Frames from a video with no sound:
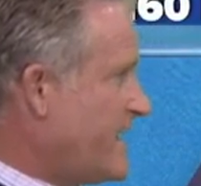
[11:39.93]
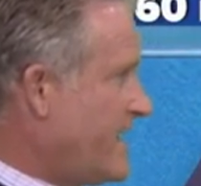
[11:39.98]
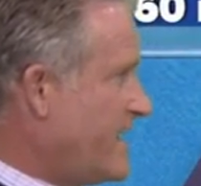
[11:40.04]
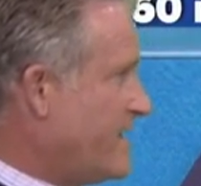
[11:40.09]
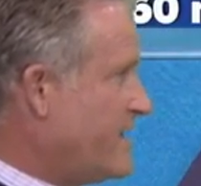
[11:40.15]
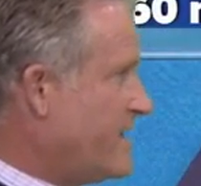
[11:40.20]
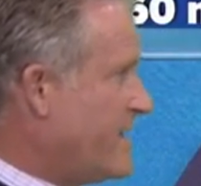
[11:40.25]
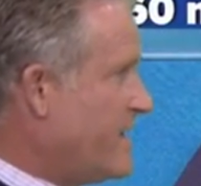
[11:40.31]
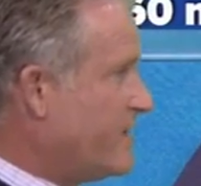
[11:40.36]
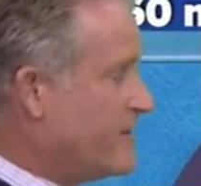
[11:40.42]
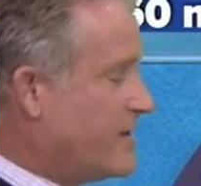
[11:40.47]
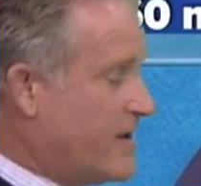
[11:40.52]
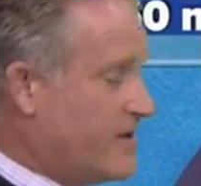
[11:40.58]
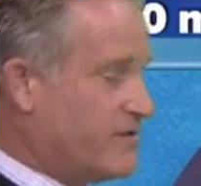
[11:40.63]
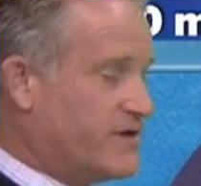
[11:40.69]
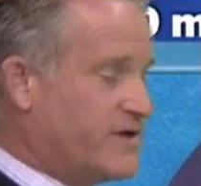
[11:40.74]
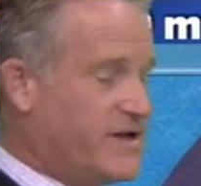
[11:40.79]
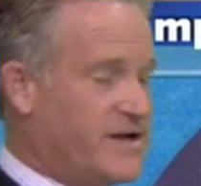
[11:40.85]
And
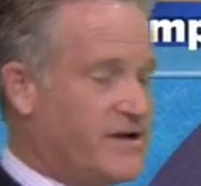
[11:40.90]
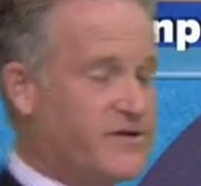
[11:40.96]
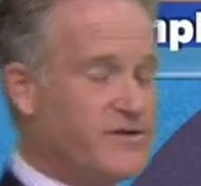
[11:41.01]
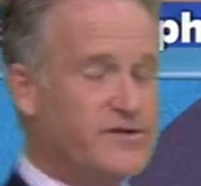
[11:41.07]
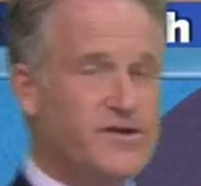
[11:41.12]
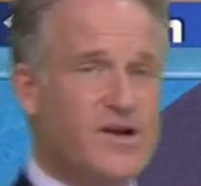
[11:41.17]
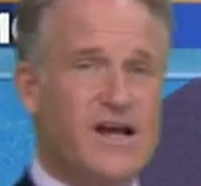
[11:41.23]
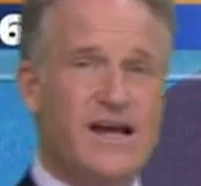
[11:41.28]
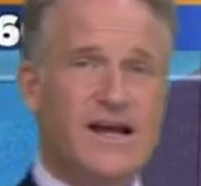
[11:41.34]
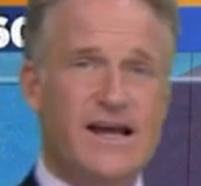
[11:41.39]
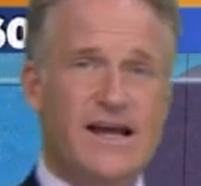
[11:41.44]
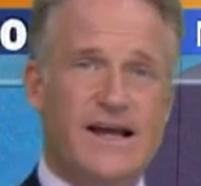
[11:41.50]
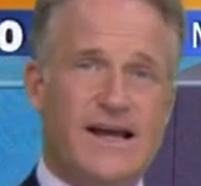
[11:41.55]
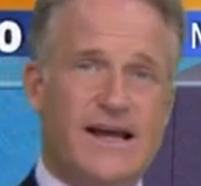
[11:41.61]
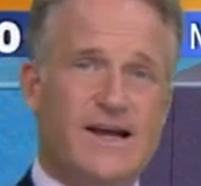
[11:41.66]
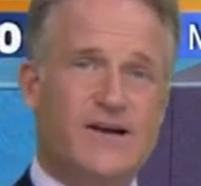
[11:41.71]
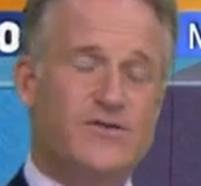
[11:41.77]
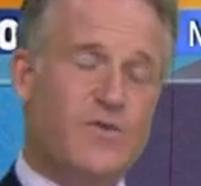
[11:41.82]
now here's,
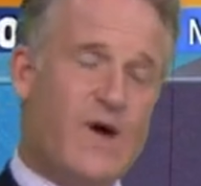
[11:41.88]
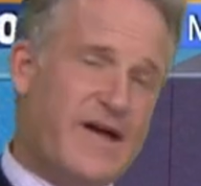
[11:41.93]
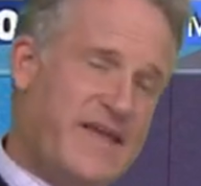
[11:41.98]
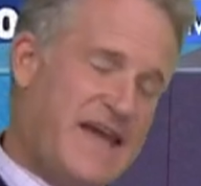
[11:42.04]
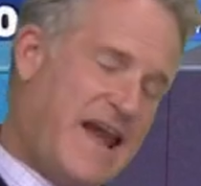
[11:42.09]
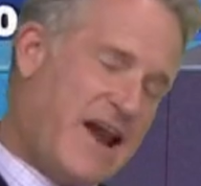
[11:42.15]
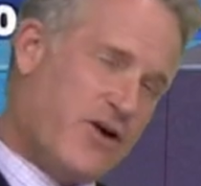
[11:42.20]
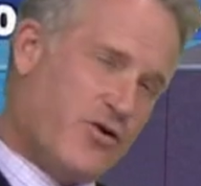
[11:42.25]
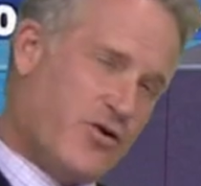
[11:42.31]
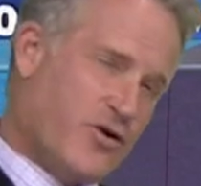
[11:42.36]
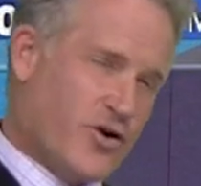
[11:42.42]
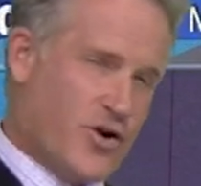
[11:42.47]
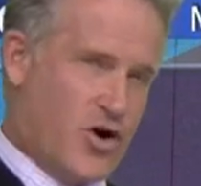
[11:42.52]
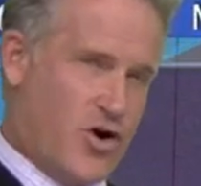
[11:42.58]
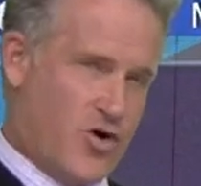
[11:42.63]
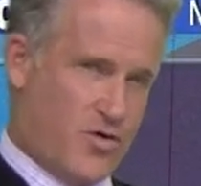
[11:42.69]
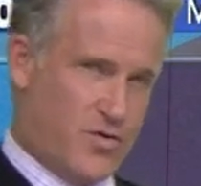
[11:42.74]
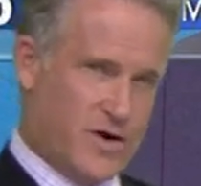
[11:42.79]
here's why the error
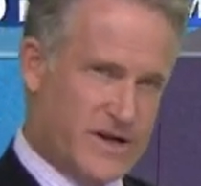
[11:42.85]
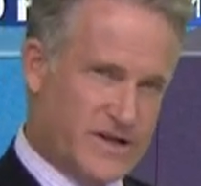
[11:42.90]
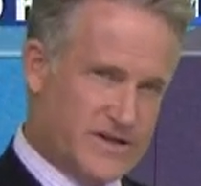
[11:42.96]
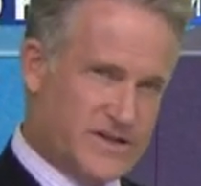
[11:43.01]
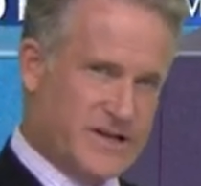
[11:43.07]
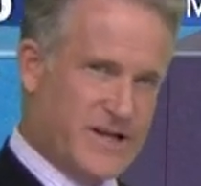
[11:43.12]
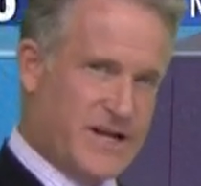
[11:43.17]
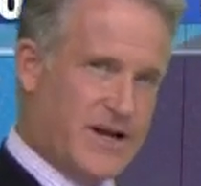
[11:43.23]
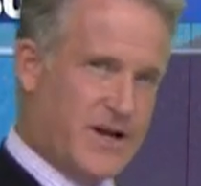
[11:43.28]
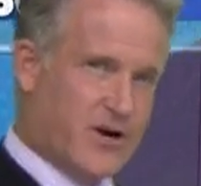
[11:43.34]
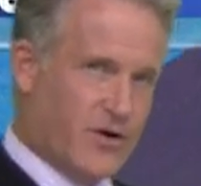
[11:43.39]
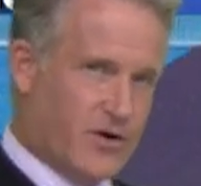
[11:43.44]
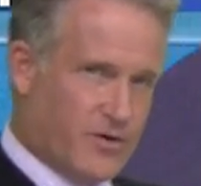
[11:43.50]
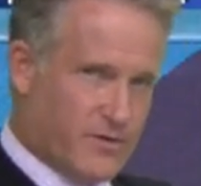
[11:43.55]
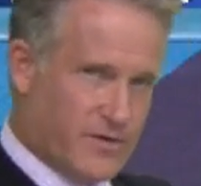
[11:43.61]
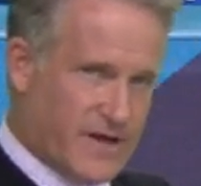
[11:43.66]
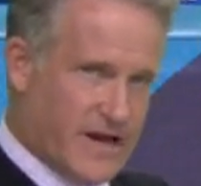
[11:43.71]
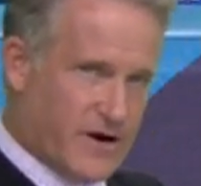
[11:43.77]
cone is
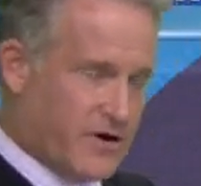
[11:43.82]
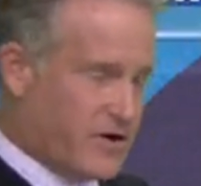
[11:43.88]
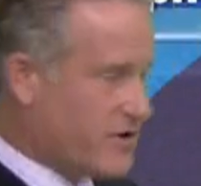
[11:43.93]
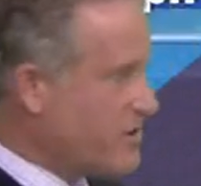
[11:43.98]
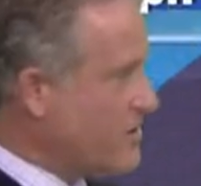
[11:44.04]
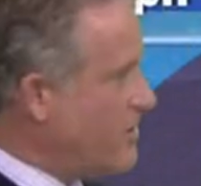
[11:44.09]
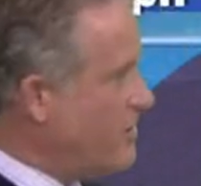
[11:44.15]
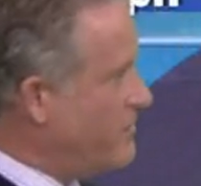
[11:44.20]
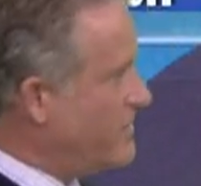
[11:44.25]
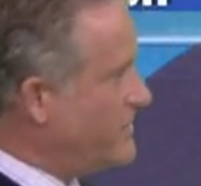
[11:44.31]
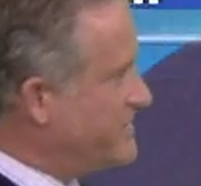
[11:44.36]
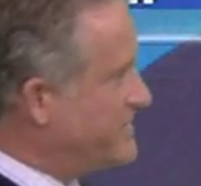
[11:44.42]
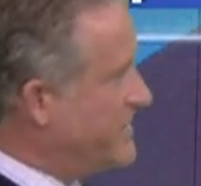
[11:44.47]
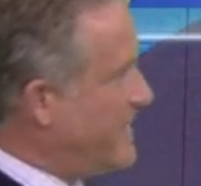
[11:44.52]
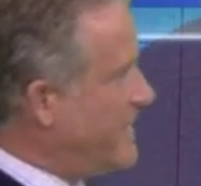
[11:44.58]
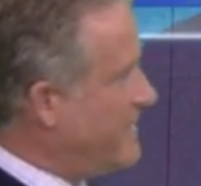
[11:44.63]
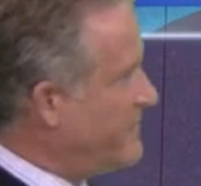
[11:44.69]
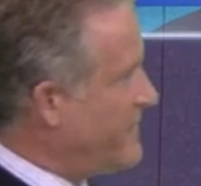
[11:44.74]
here. Well, the error cone is
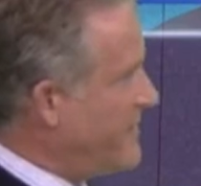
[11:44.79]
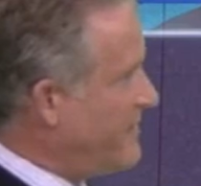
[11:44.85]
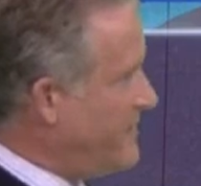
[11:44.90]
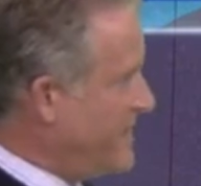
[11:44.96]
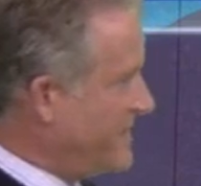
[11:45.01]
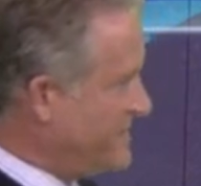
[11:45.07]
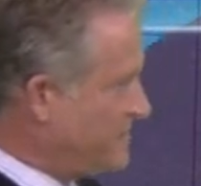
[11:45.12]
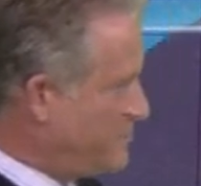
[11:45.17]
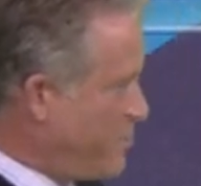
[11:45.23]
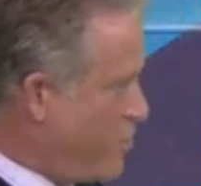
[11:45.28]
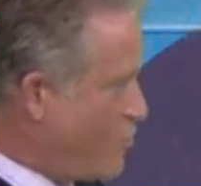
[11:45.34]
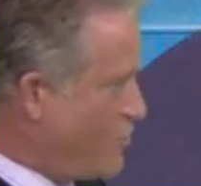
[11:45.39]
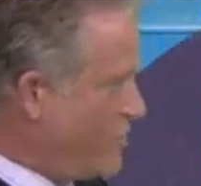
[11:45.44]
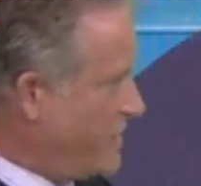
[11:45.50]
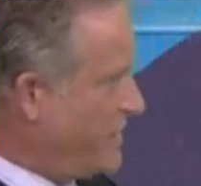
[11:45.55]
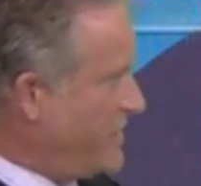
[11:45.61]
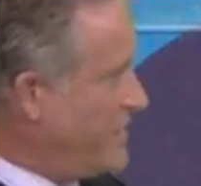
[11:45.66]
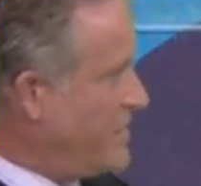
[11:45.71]
saying that this
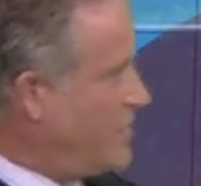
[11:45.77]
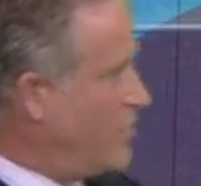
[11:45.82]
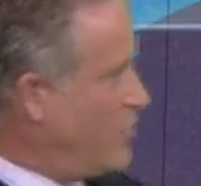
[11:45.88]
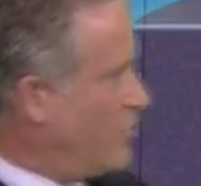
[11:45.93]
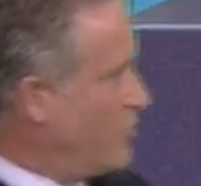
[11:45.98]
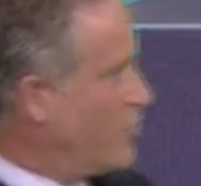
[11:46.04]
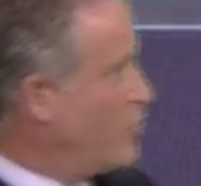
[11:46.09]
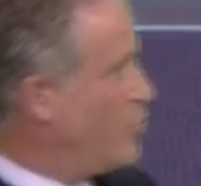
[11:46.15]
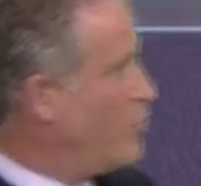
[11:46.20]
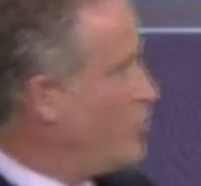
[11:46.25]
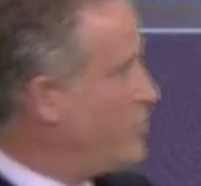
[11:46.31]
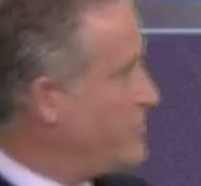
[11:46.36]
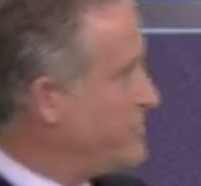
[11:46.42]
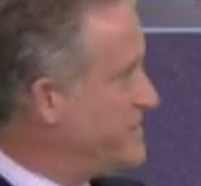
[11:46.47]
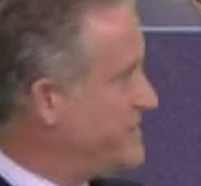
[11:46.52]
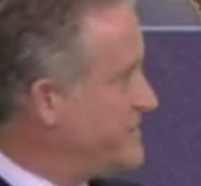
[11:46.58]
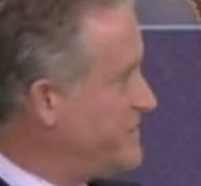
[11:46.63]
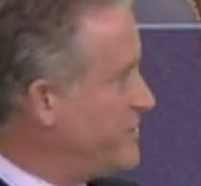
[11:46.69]
point here
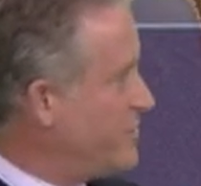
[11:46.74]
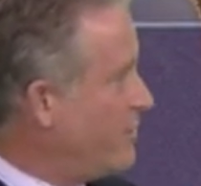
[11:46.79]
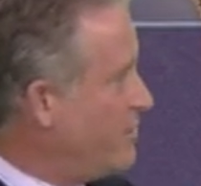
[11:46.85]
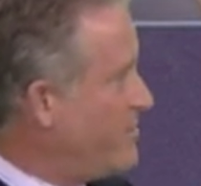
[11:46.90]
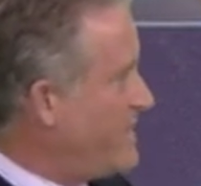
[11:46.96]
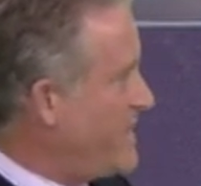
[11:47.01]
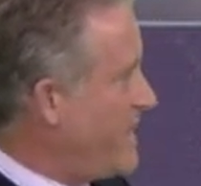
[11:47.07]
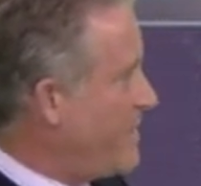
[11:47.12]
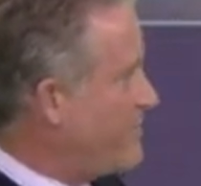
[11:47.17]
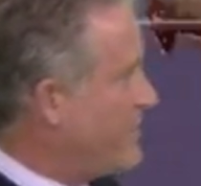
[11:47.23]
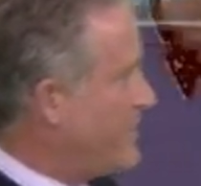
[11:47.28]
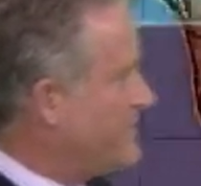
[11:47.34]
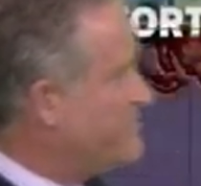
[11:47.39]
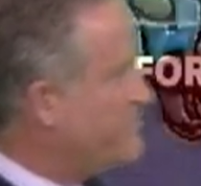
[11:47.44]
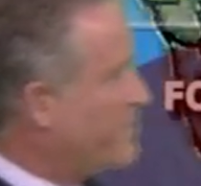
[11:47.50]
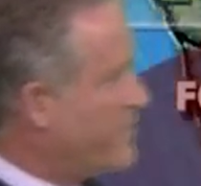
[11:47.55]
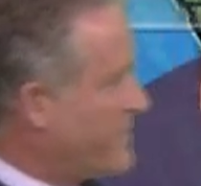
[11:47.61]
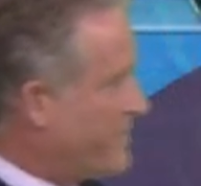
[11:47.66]
could still be at, well,
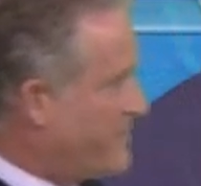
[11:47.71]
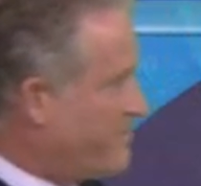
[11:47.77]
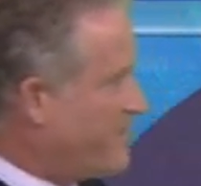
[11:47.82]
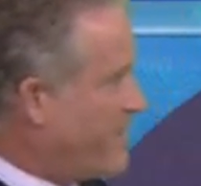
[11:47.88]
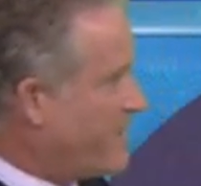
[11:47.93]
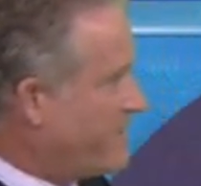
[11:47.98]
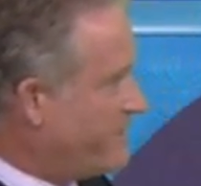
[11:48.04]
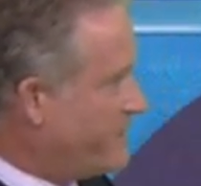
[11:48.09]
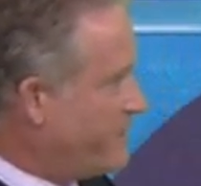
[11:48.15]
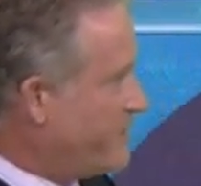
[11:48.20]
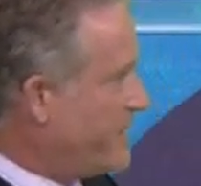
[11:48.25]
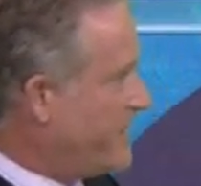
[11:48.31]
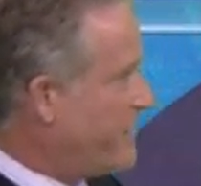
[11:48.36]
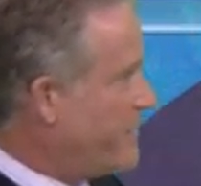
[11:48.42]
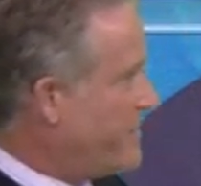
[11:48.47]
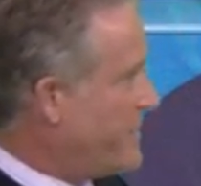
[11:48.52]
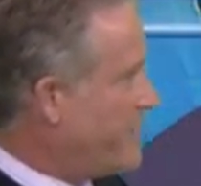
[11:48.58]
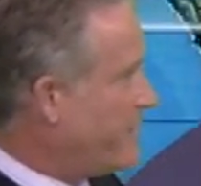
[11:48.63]
let's bring up our
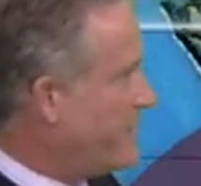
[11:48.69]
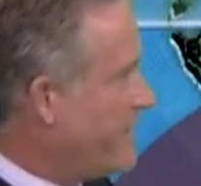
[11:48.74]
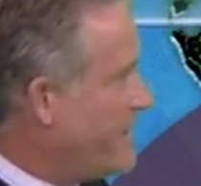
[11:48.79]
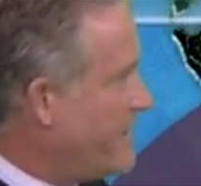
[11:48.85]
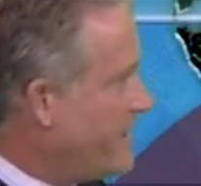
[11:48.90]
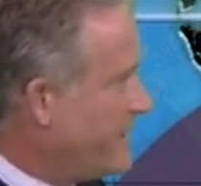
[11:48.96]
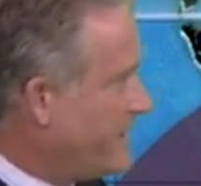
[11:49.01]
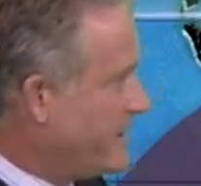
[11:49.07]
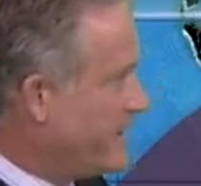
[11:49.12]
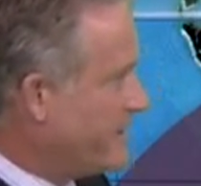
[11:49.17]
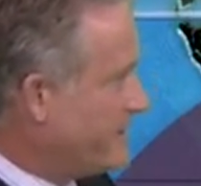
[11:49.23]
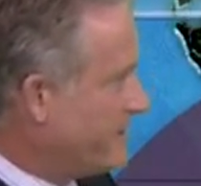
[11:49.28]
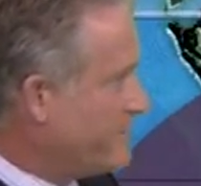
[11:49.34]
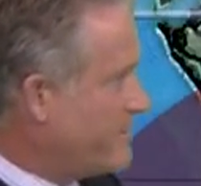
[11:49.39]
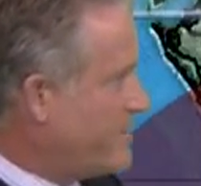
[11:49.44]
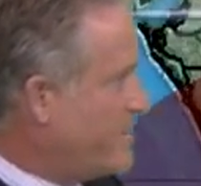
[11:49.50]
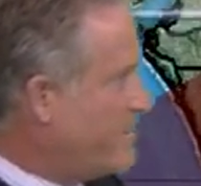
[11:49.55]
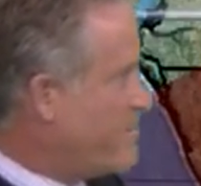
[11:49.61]
viewing area
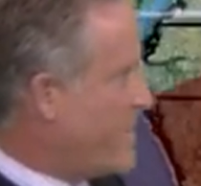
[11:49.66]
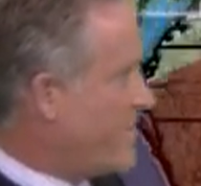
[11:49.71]
be a